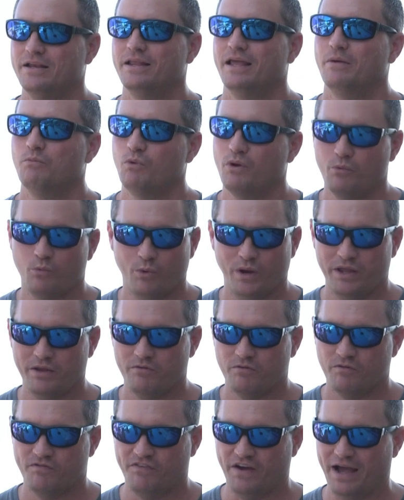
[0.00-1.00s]
And, and, when
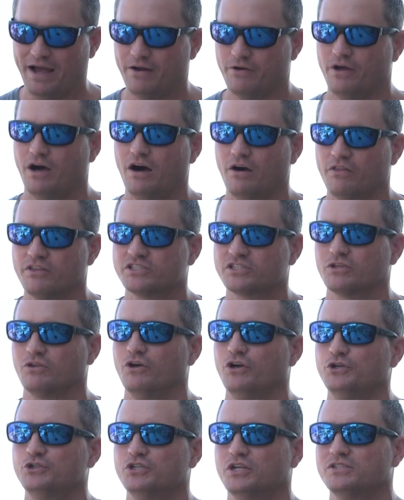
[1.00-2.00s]
we found all the
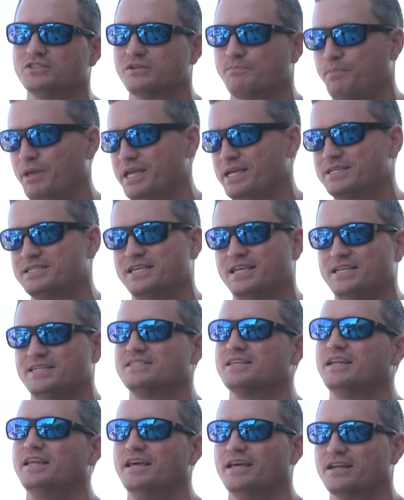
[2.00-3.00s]
solutions, peak
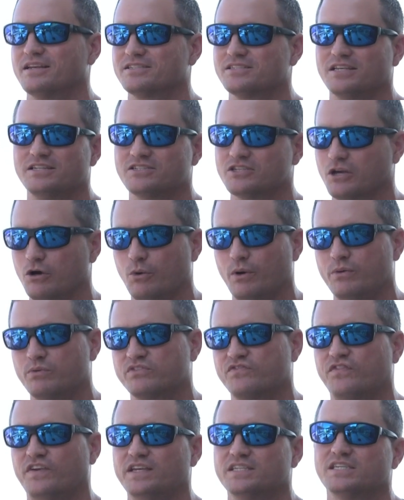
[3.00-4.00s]
season hit us, and so
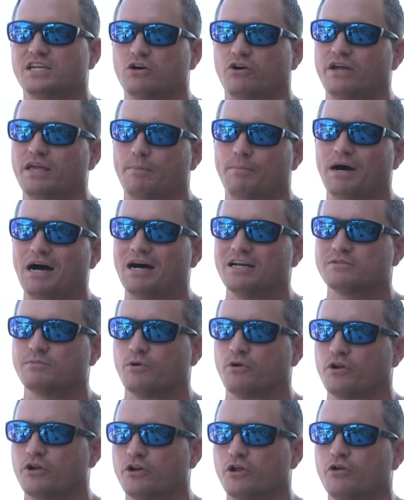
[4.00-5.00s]
it was physically
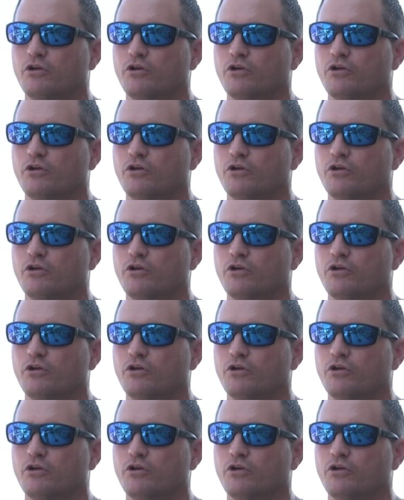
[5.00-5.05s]
impossible